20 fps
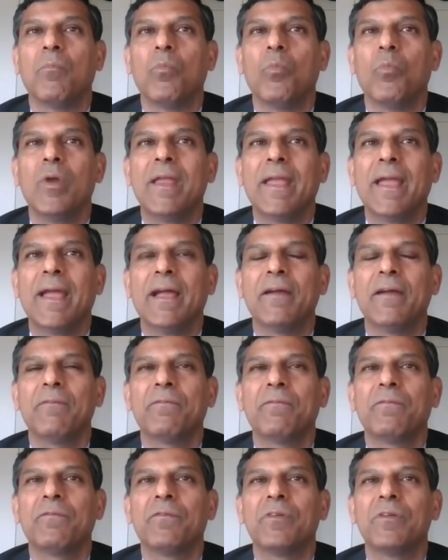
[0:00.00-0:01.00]
we
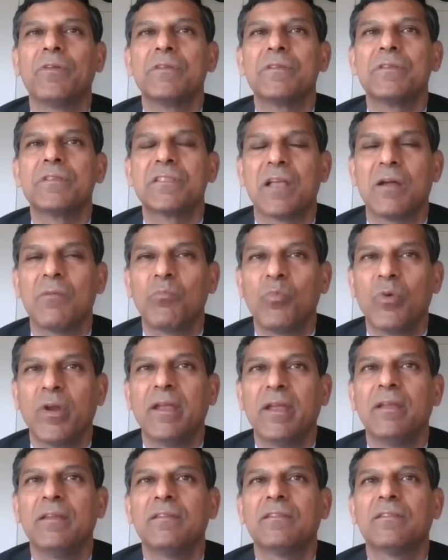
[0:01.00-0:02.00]
have some
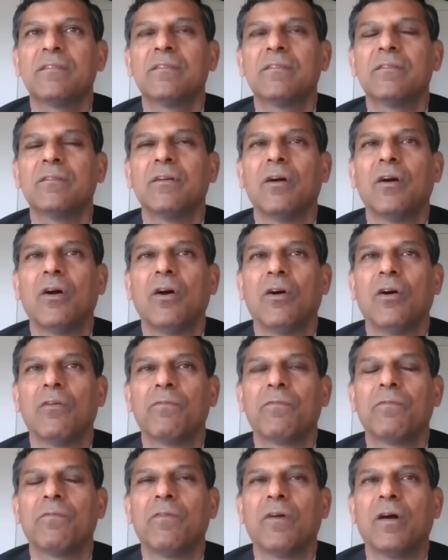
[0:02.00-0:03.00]
ways
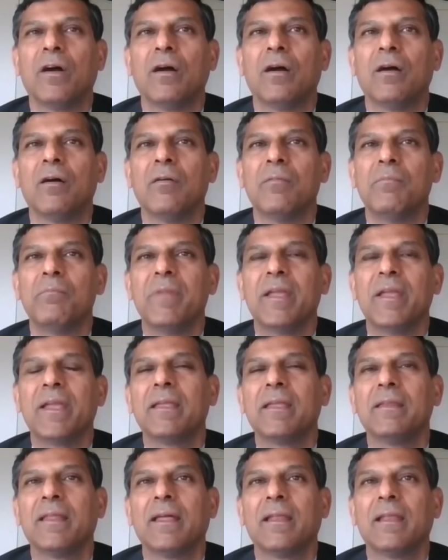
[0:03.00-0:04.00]
of
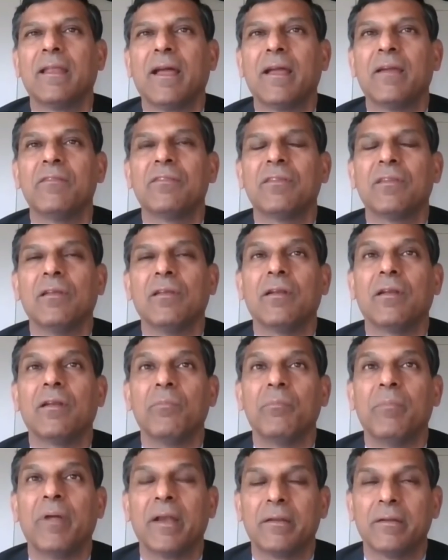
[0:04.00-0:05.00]
making their lives a
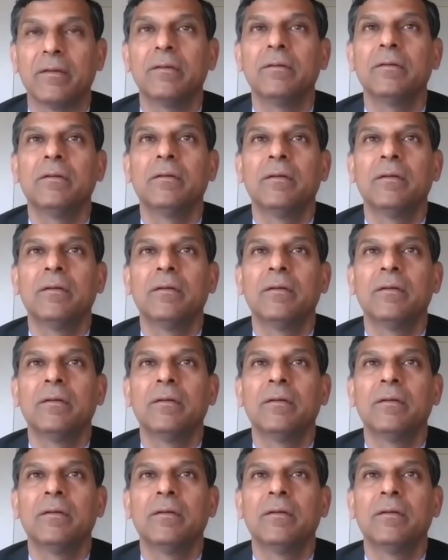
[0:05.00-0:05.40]
little better,